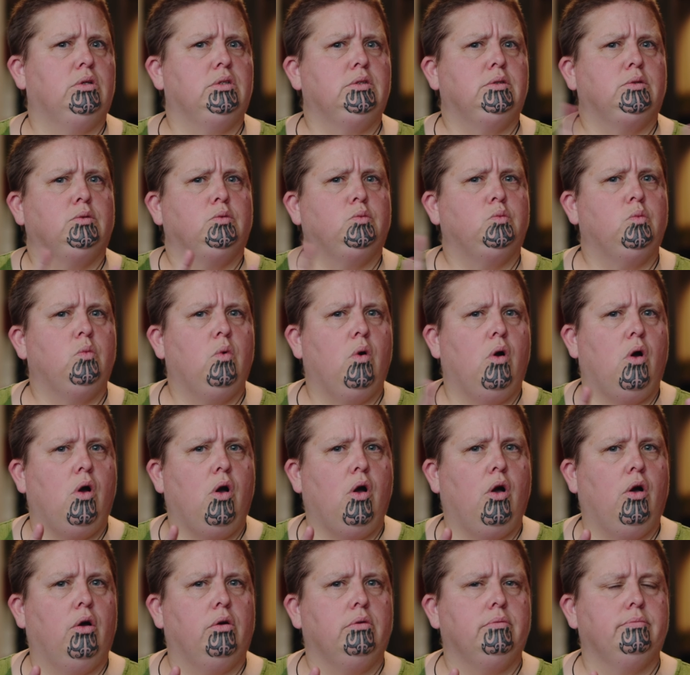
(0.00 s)
In the new
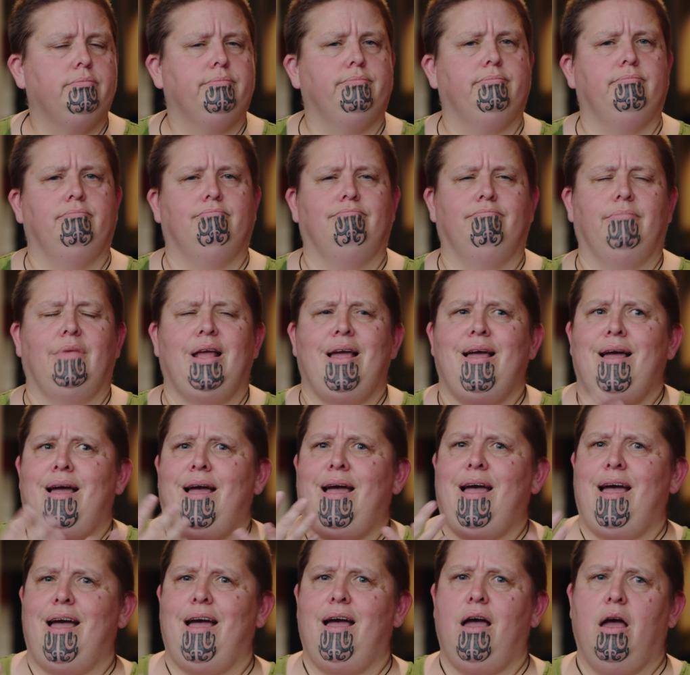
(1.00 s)
year,
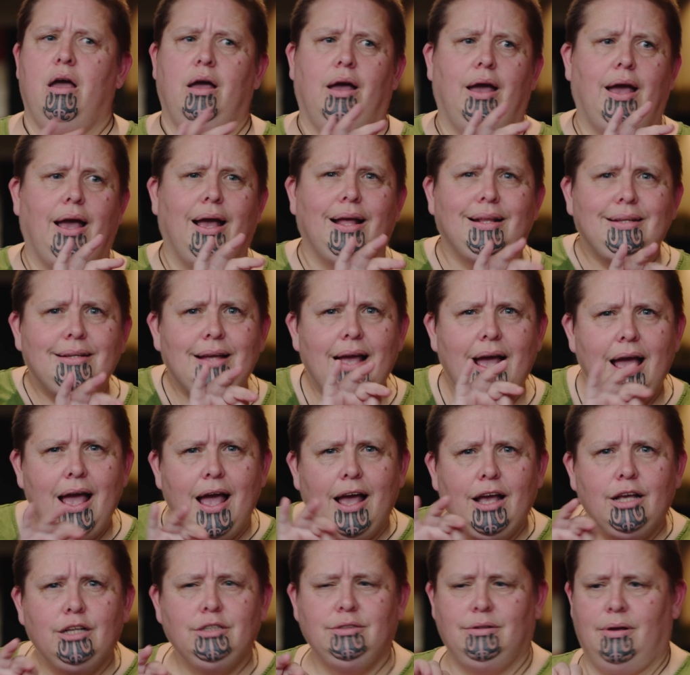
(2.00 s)
we'll be focusing on
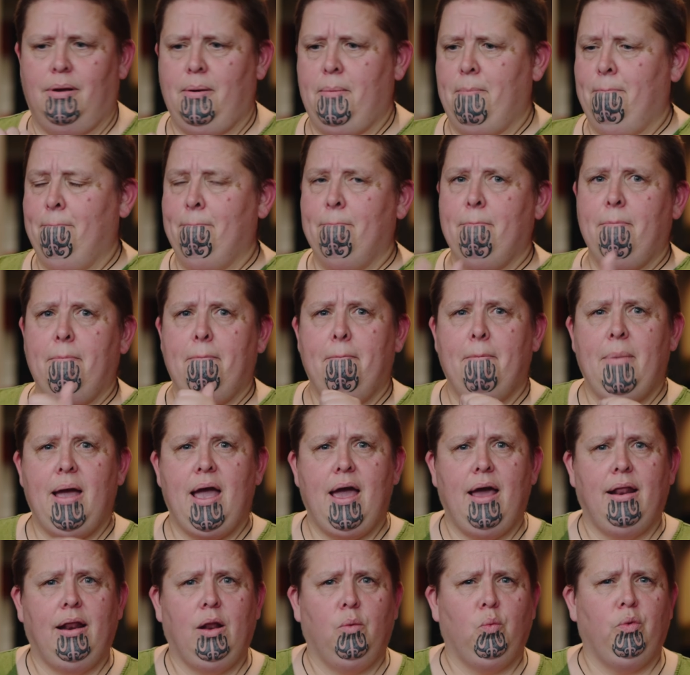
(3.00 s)
how we engage and
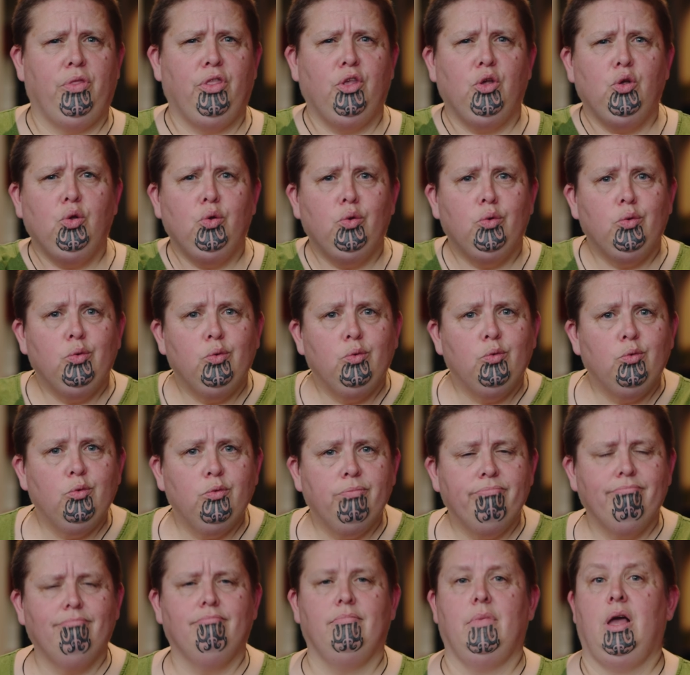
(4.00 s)
partner
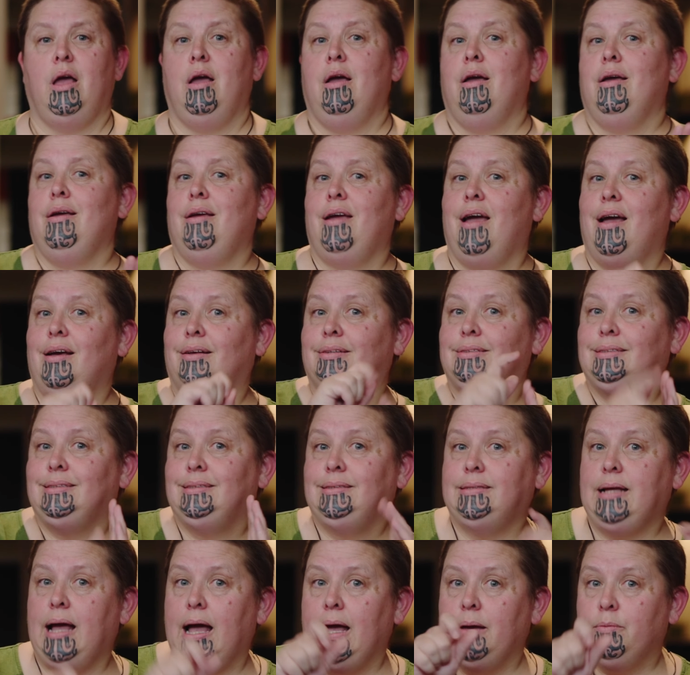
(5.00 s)
with young disabled
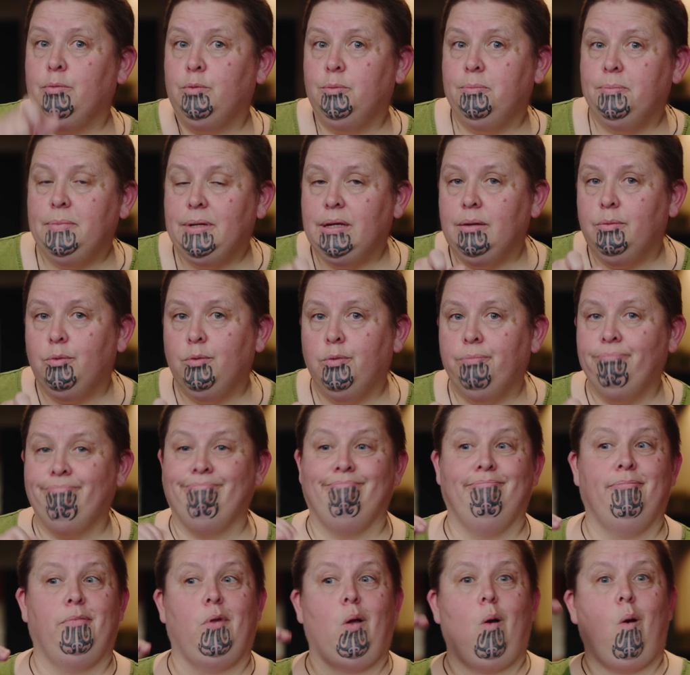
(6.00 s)
people,
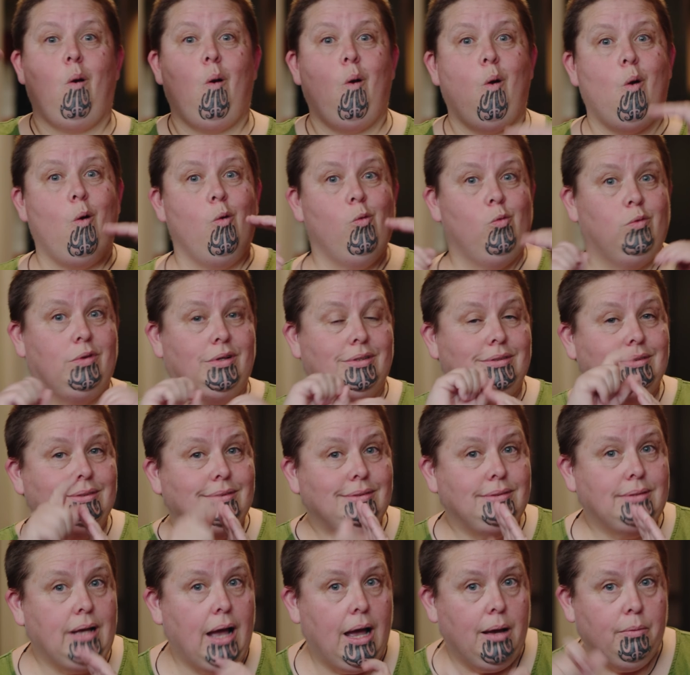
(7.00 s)
older
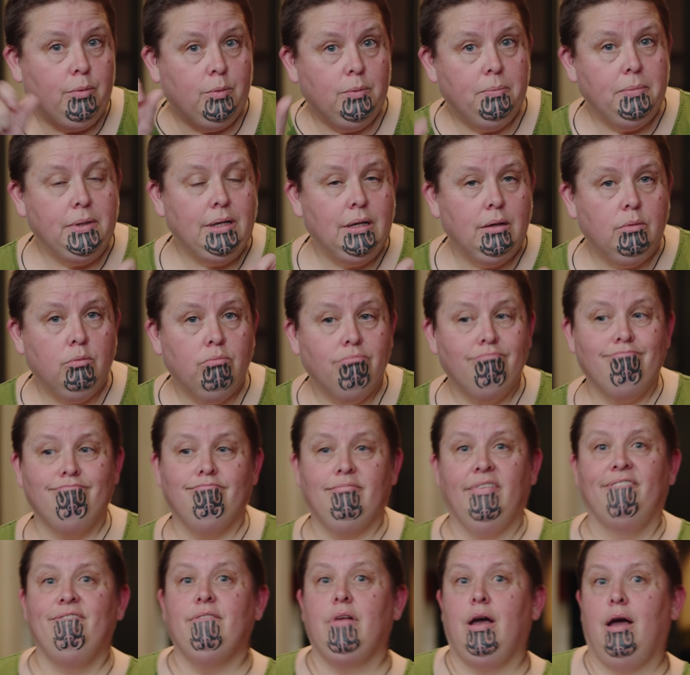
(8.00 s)
disabled people,
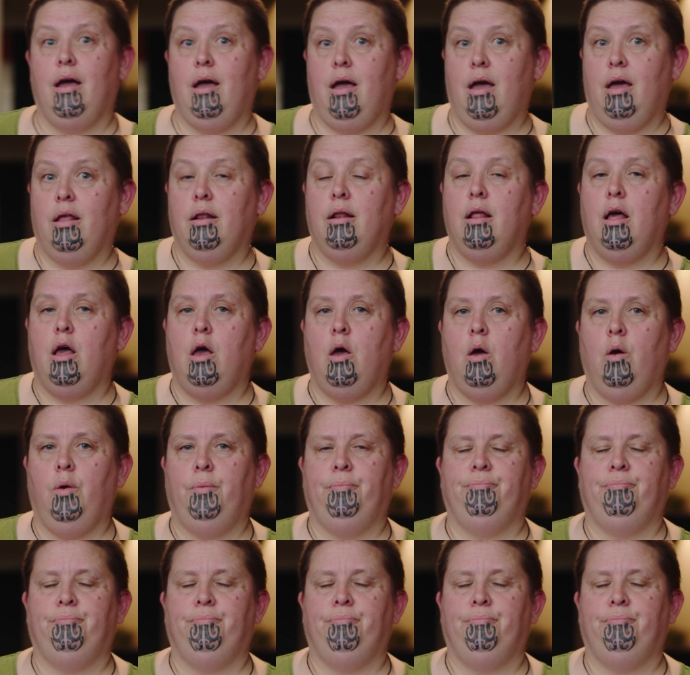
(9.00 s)
and whānau.